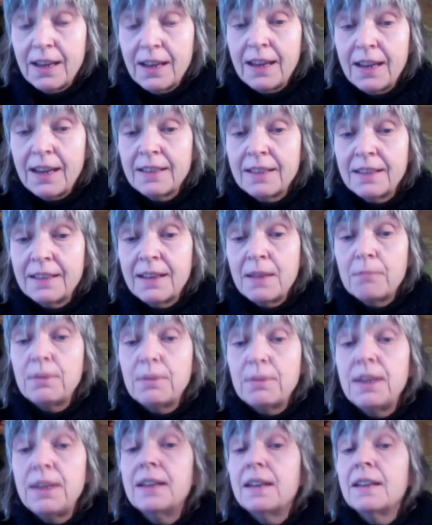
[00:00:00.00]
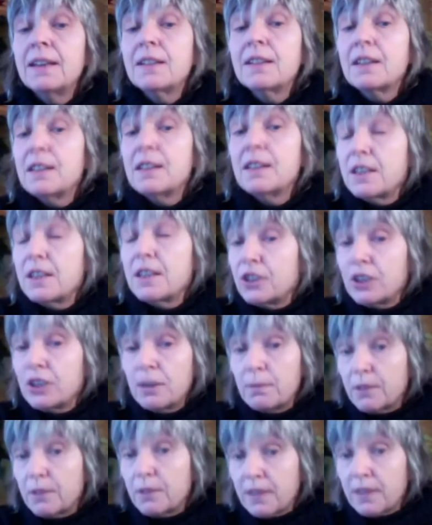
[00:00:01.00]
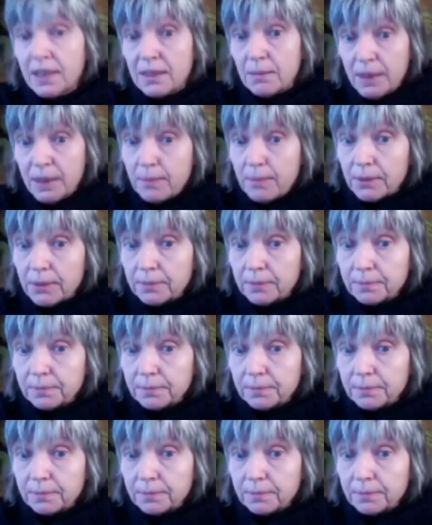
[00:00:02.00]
and being in relationship with other people.